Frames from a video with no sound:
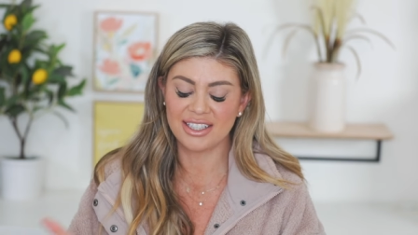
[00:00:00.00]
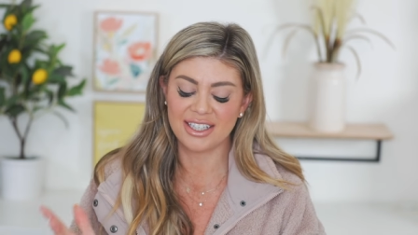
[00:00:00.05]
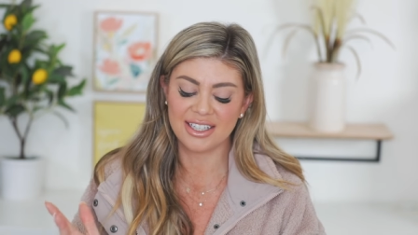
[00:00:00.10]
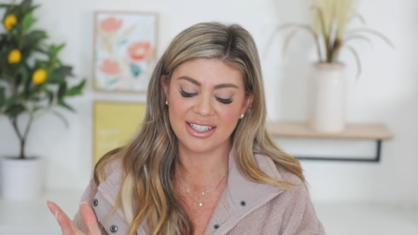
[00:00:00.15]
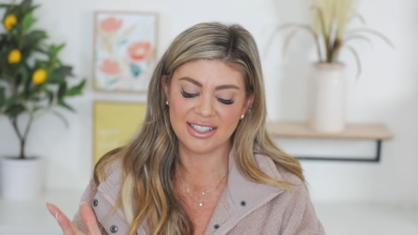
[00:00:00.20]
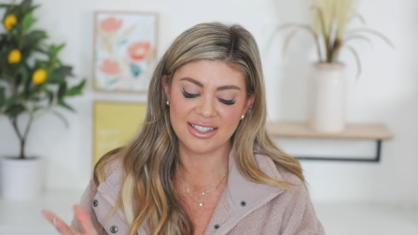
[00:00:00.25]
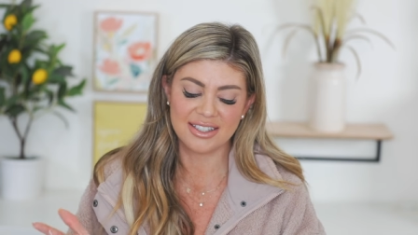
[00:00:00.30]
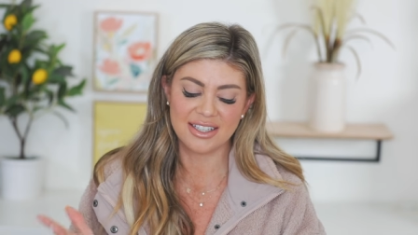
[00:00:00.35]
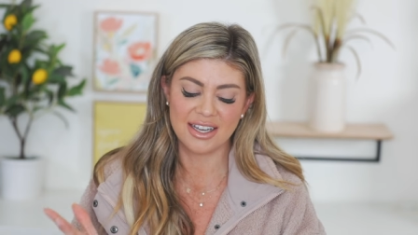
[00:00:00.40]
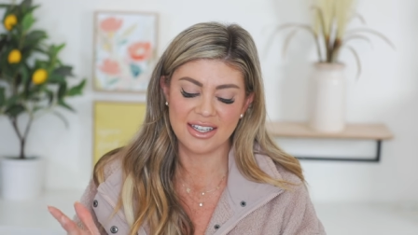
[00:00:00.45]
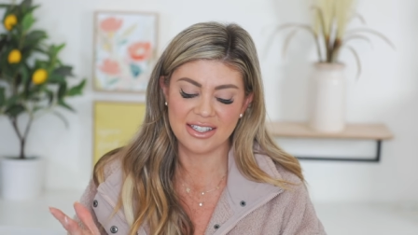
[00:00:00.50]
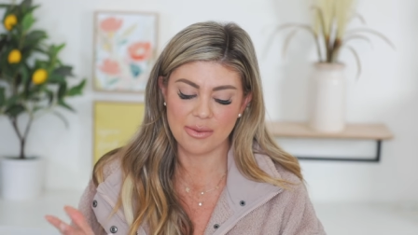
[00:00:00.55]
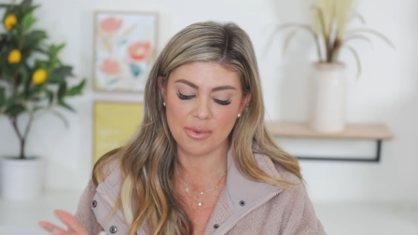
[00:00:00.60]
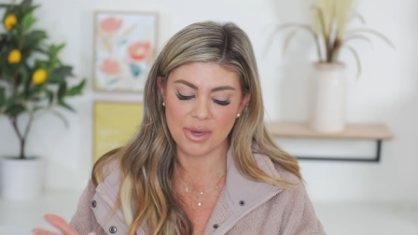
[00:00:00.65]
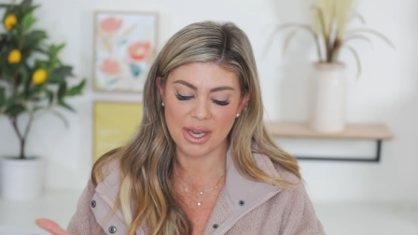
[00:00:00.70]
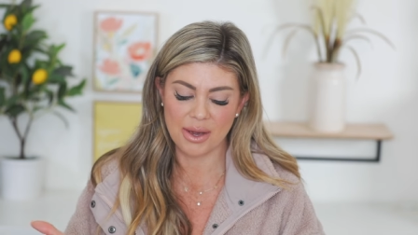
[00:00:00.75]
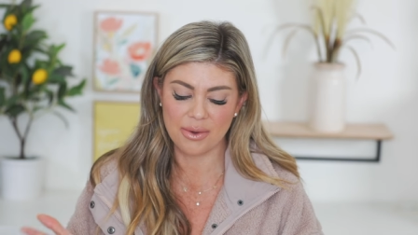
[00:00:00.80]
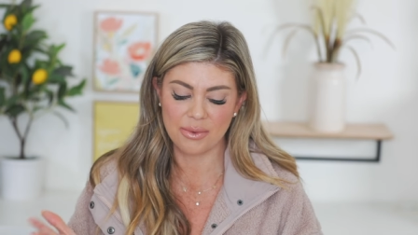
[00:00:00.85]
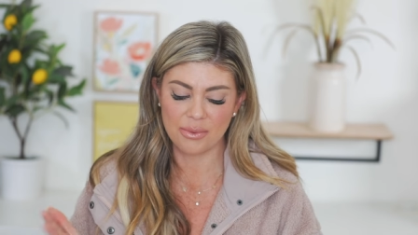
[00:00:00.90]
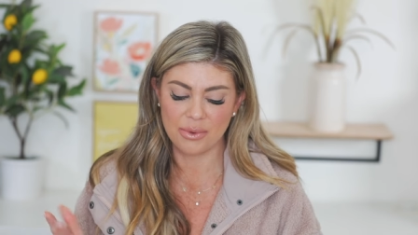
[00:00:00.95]
Like, it's not
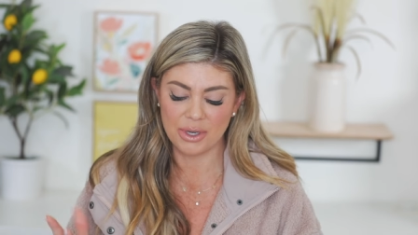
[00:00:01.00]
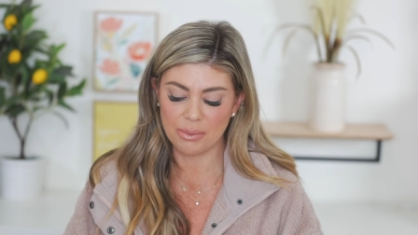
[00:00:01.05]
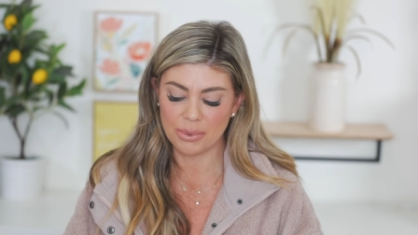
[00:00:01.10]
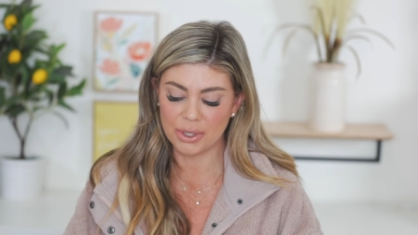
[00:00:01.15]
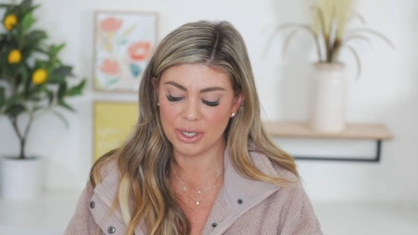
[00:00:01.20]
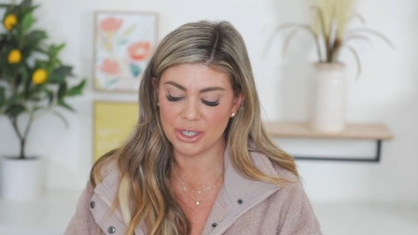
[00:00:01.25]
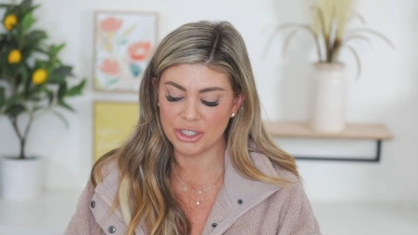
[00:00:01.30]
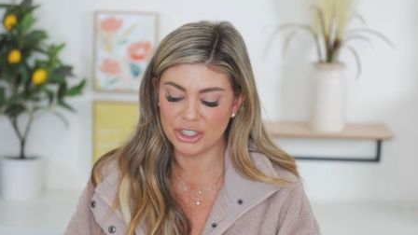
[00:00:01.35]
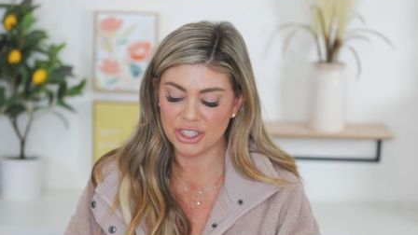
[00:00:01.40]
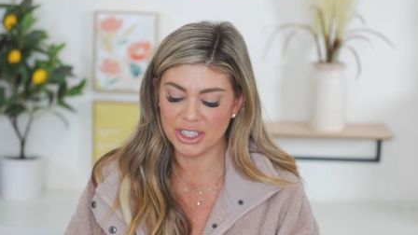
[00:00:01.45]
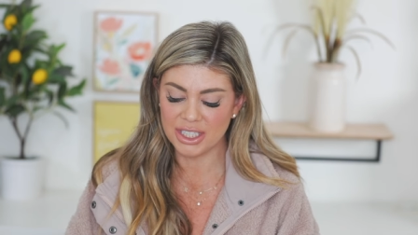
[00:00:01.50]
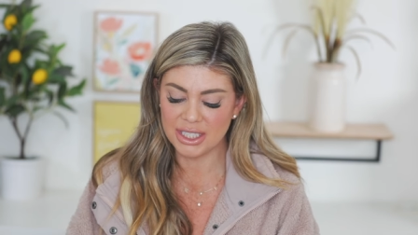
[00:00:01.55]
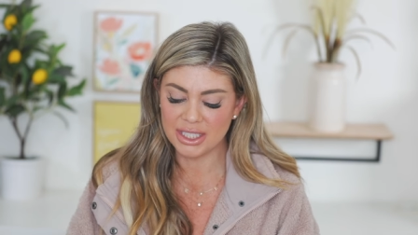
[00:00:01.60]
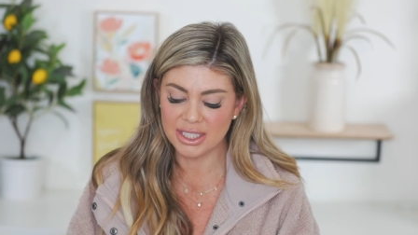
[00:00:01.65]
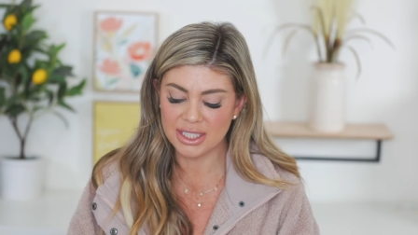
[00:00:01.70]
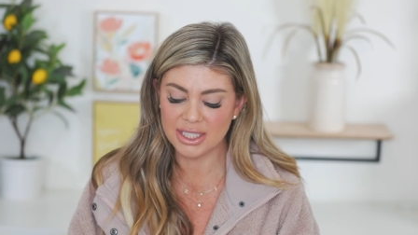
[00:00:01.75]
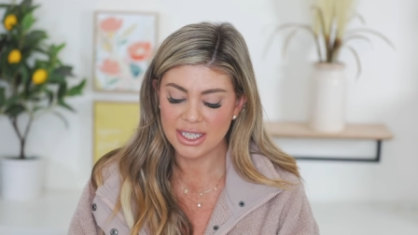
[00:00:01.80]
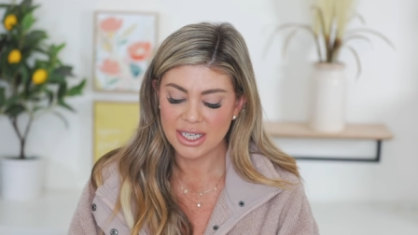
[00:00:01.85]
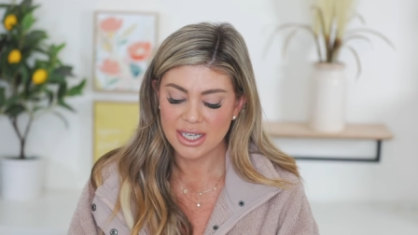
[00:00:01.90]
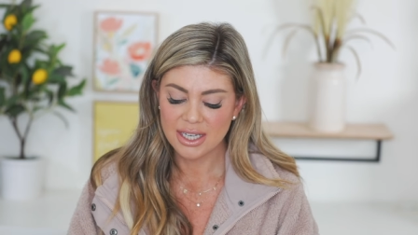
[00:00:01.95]
something I would
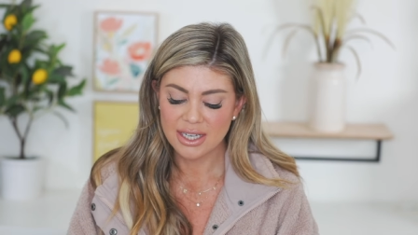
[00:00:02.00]
repurchase.